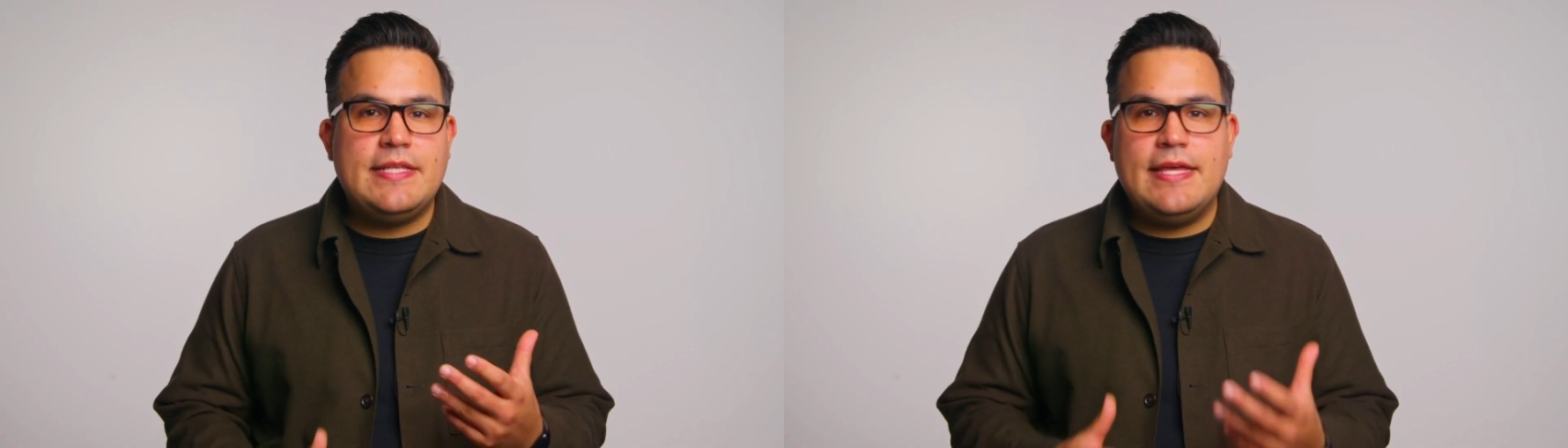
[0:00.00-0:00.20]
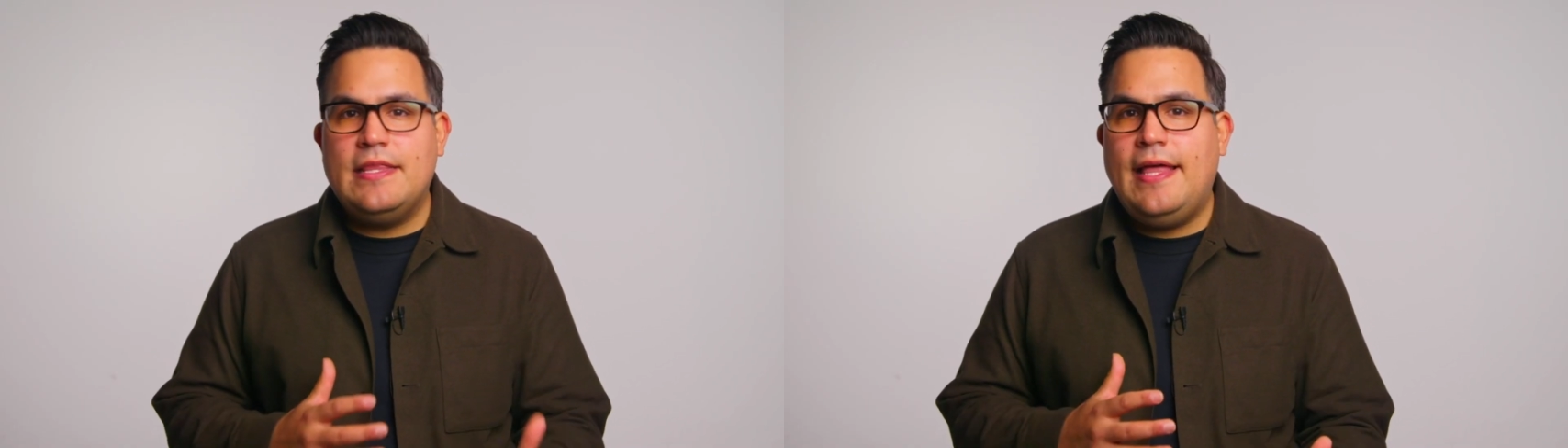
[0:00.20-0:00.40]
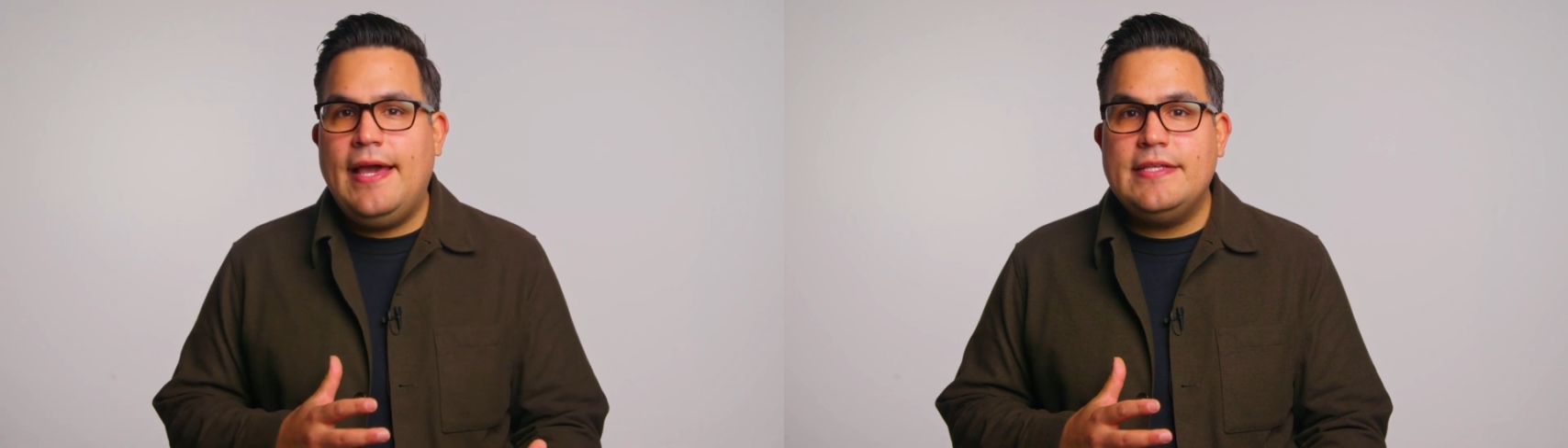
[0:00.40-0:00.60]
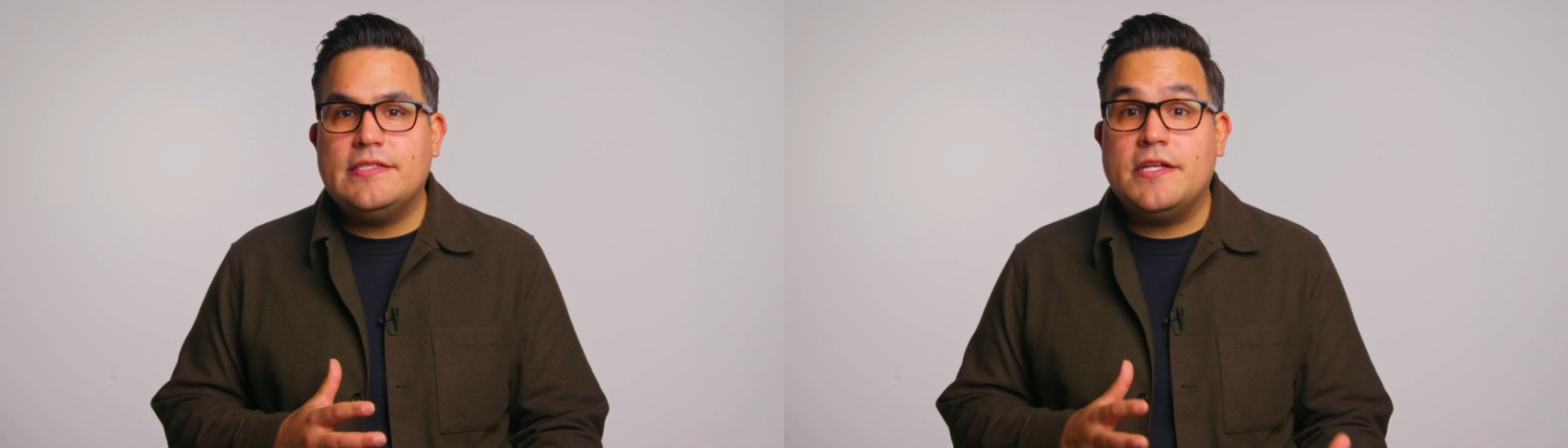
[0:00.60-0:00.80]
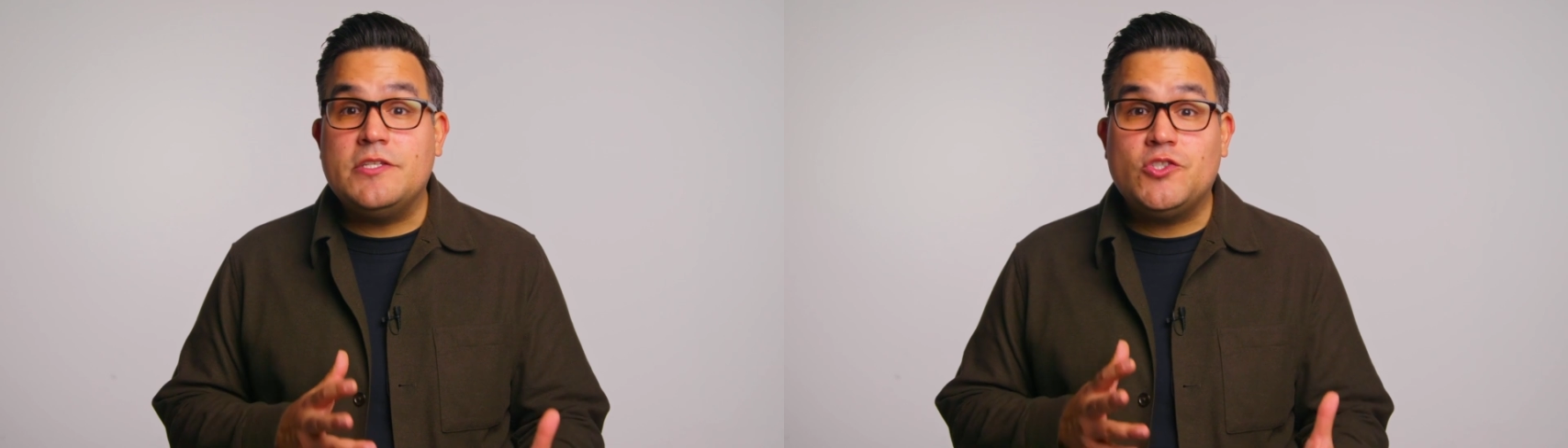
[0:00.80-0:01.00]

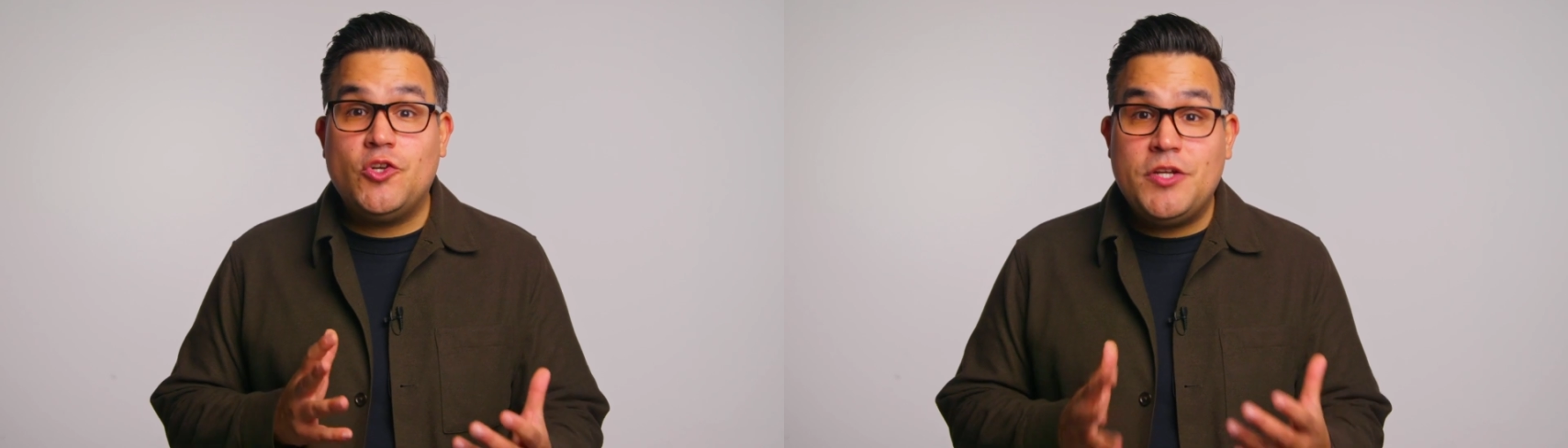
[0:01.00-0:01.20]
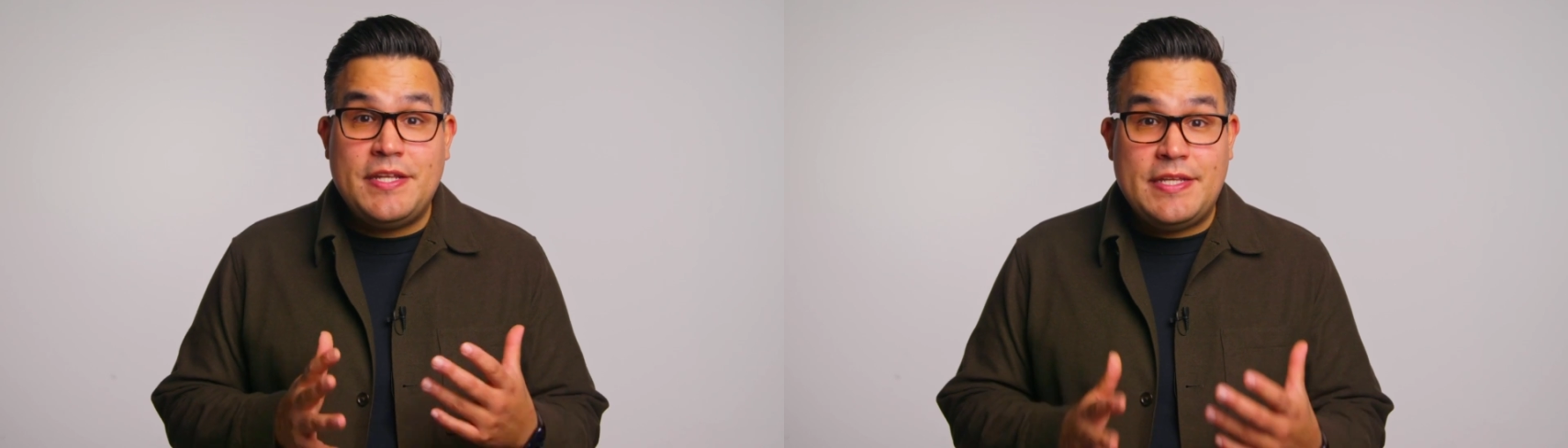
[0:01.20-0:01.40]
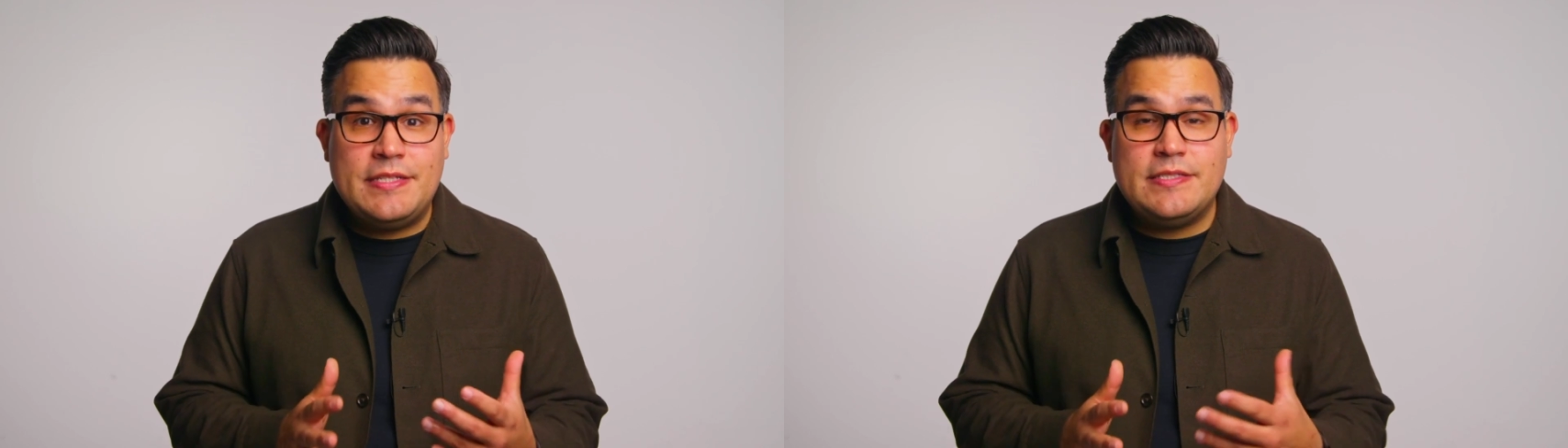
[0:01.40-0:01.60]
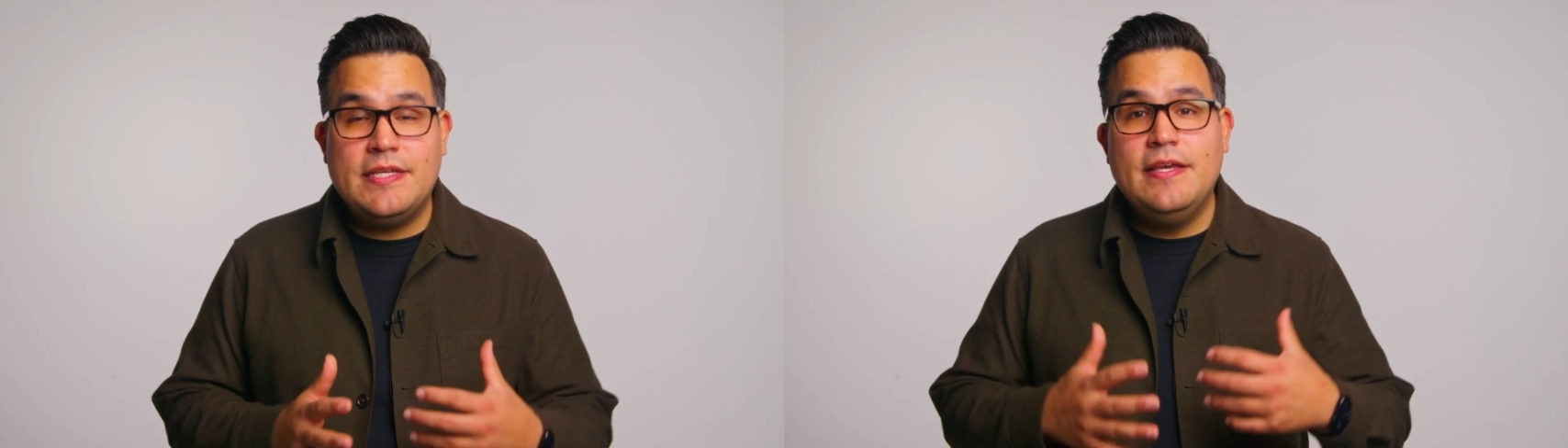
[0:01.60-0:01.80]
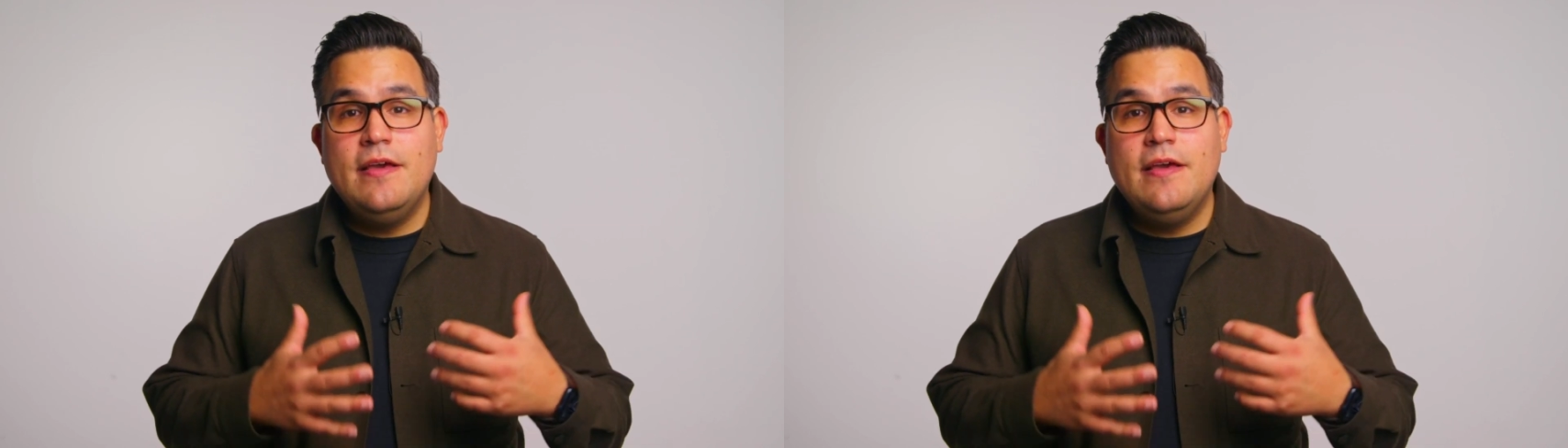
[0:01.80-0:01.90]
deadlines, and uncertainties